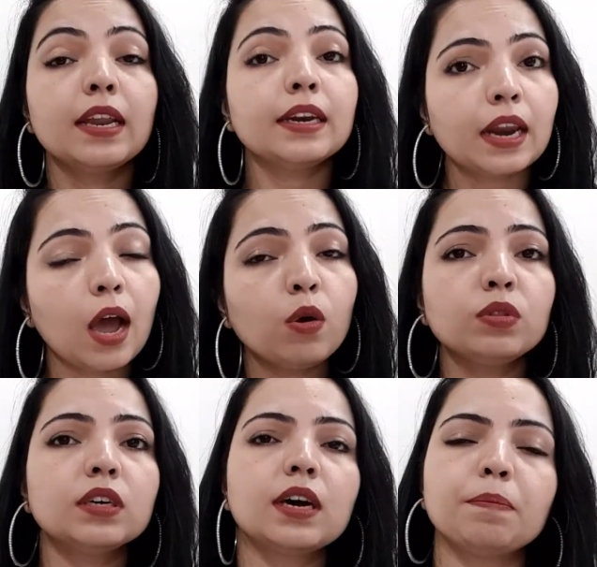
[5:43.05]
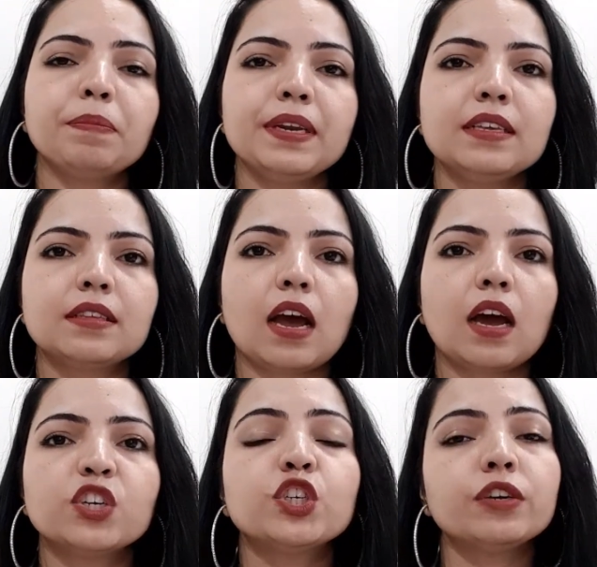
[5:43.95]
Now the companies
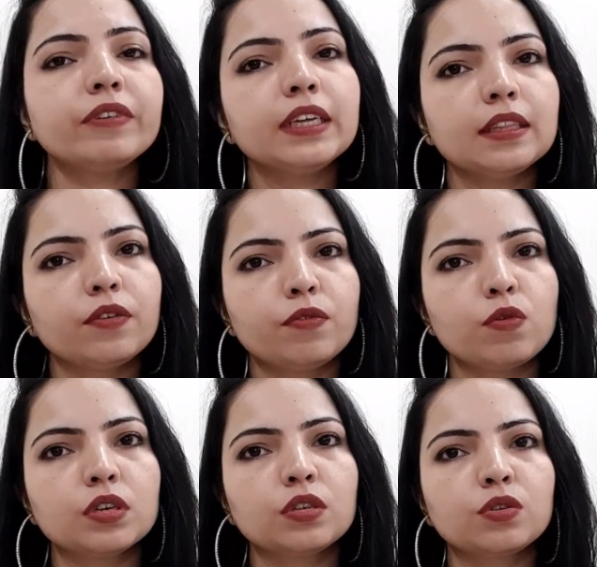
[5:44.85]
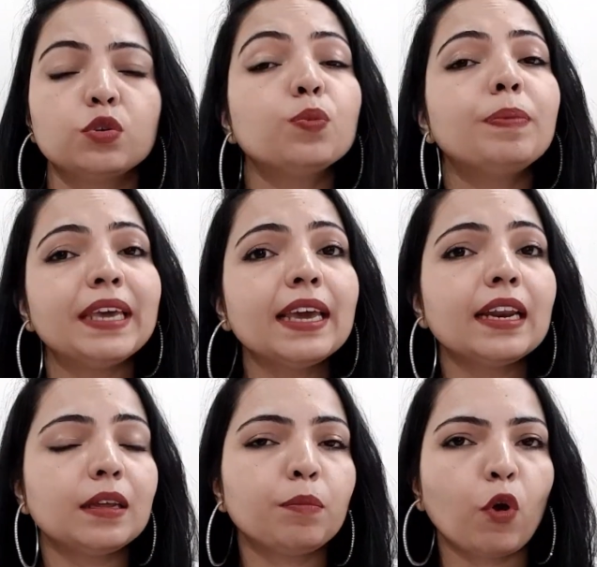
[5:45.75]
are shifting their focus to being
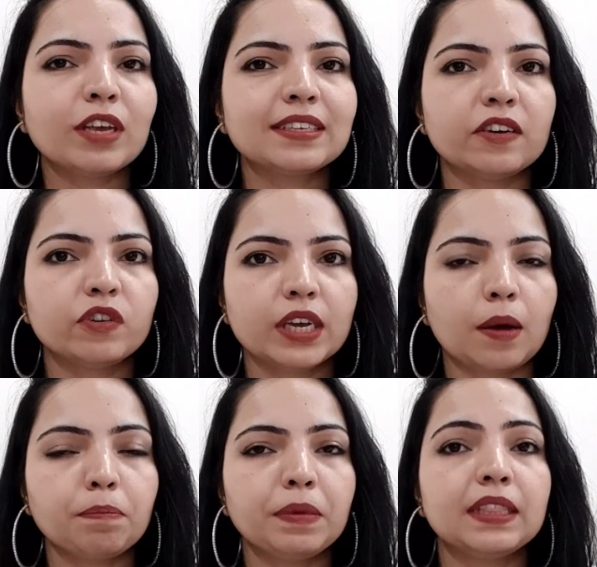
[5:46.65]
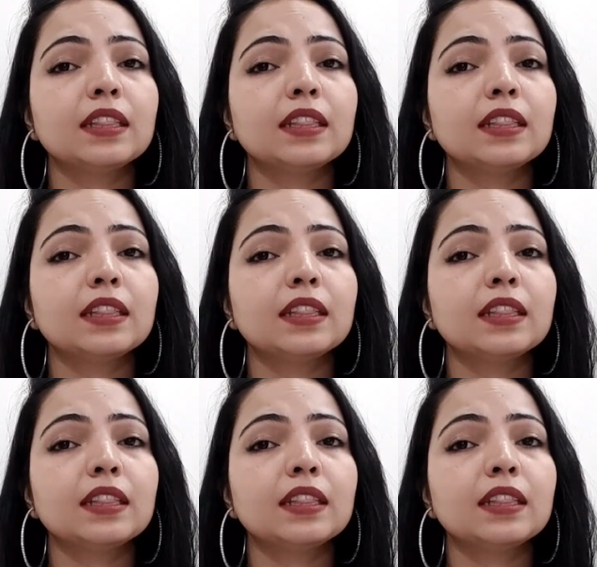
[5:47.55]
an employee-centric company.